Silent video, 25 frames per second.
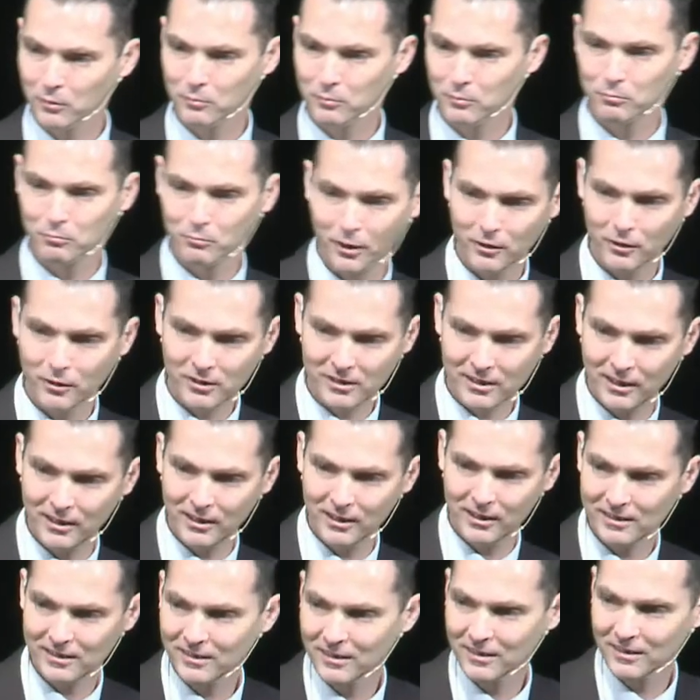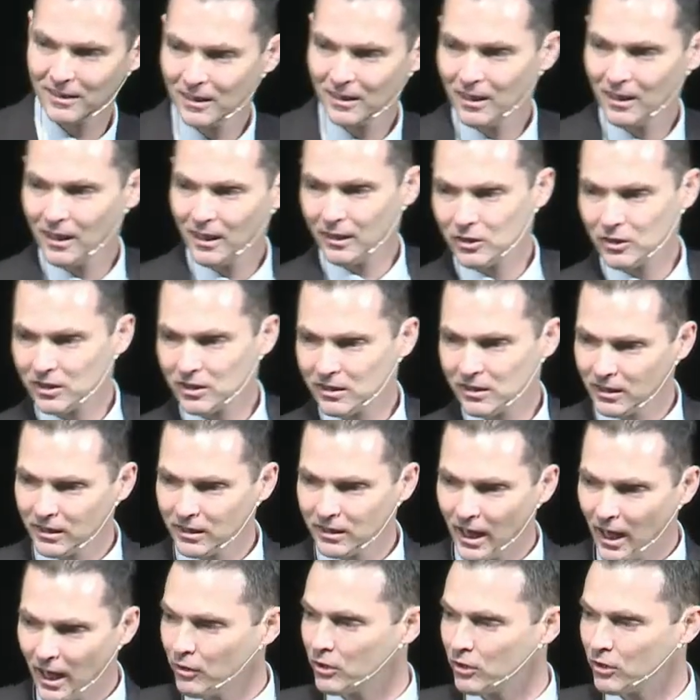Brother Skeet is and just sitting
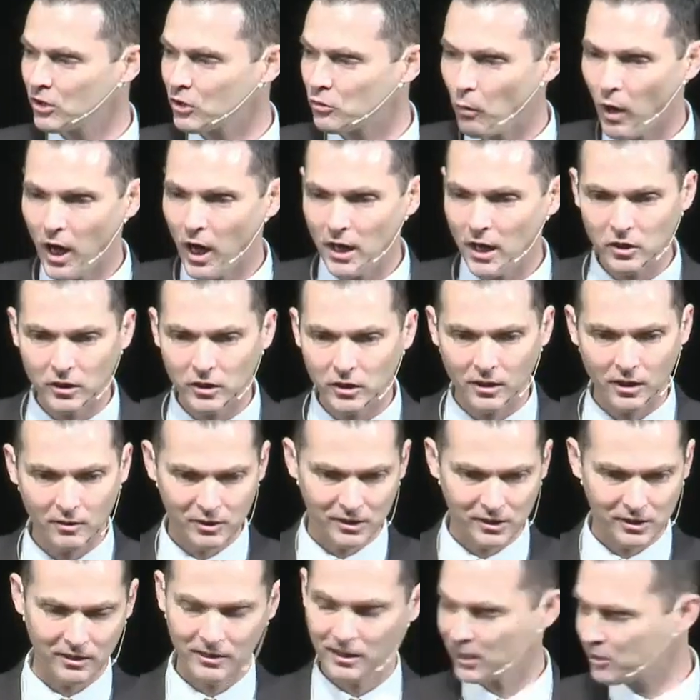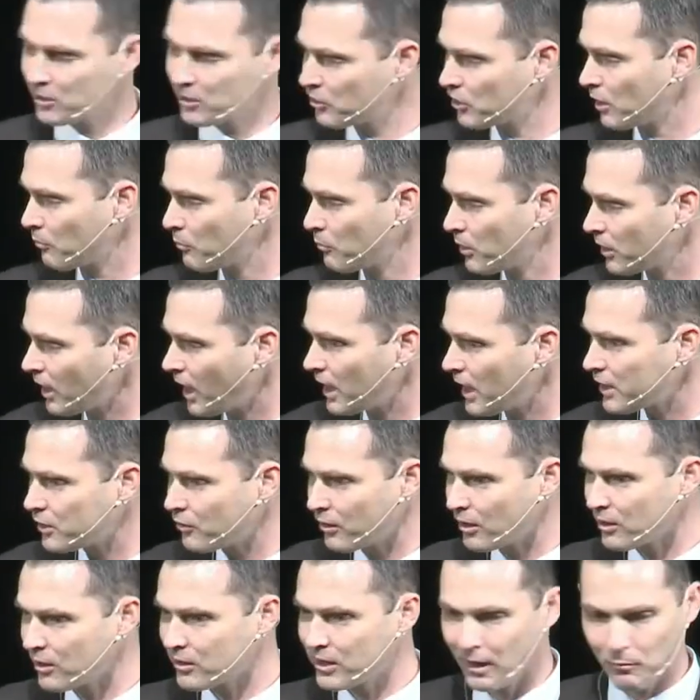down there just watching, and I'm sitting next to some of the guys on
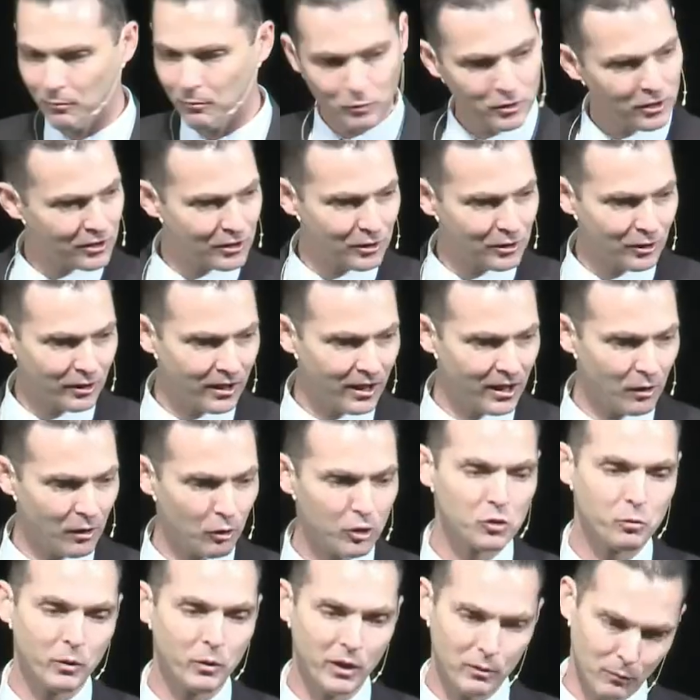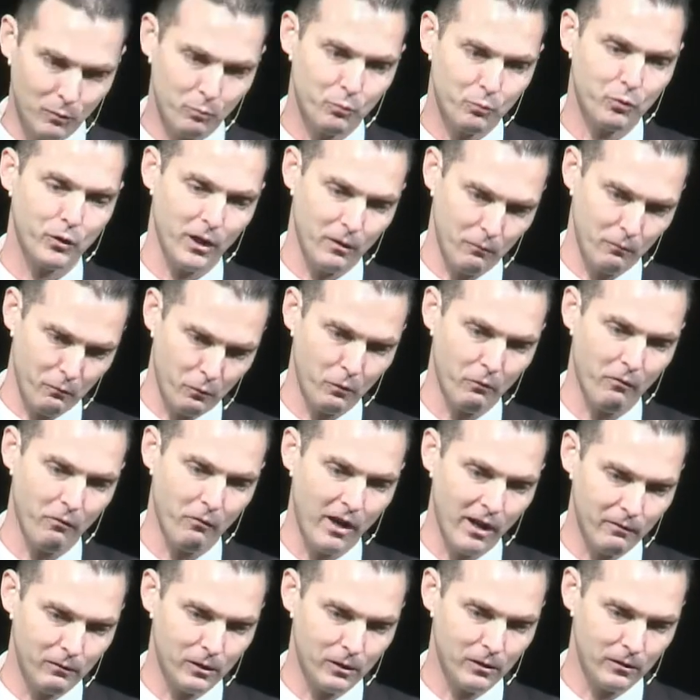our team. We're just looking at it because we had been praying for
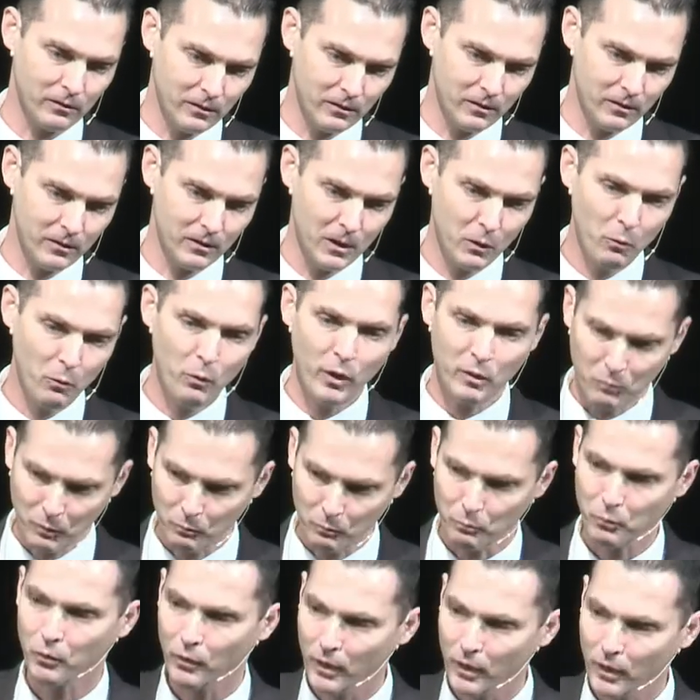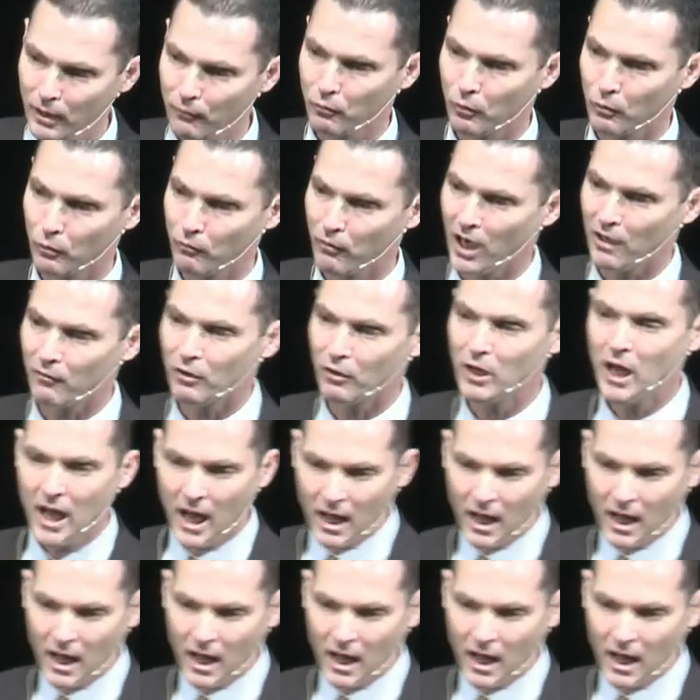revival. We had been praying for revival.